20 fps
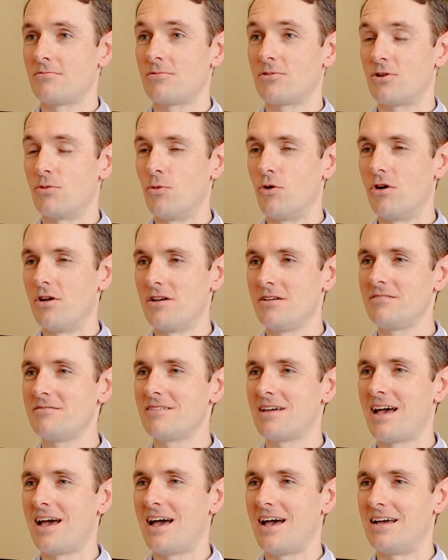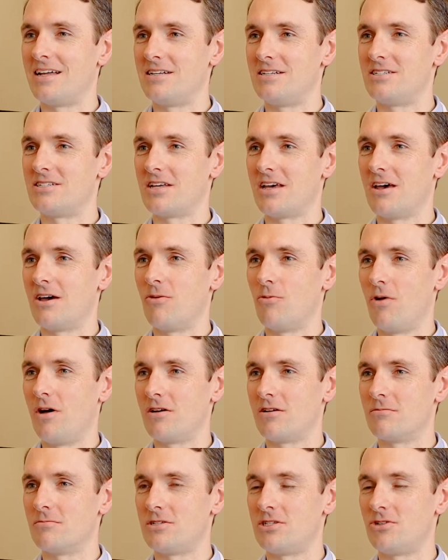Good morning and
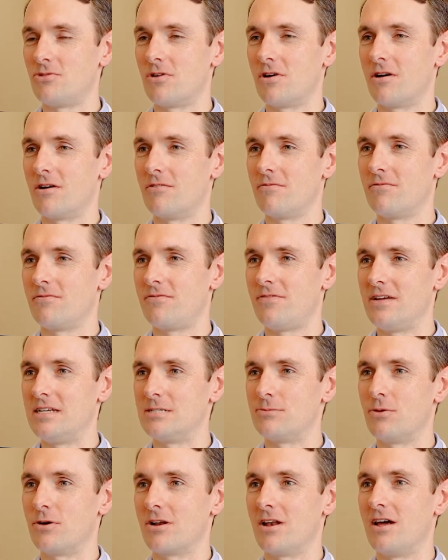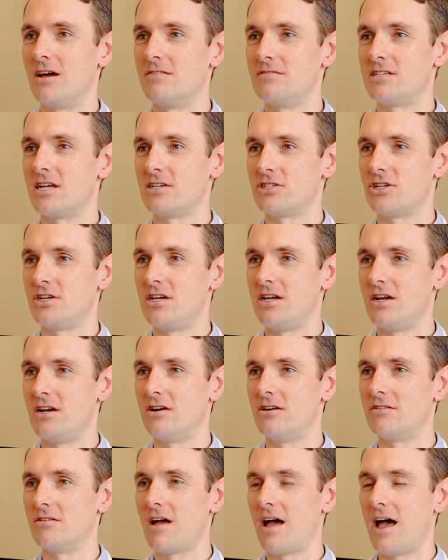welcome to our Facebook Live session
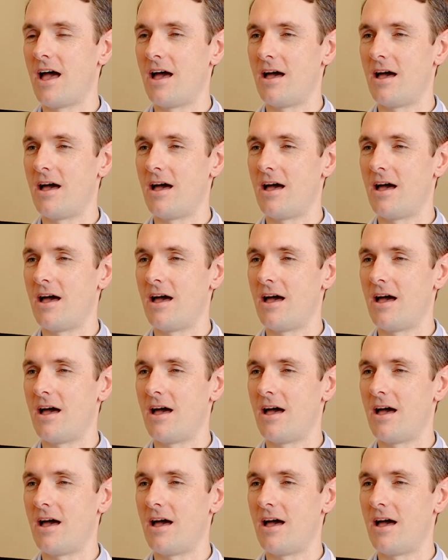here.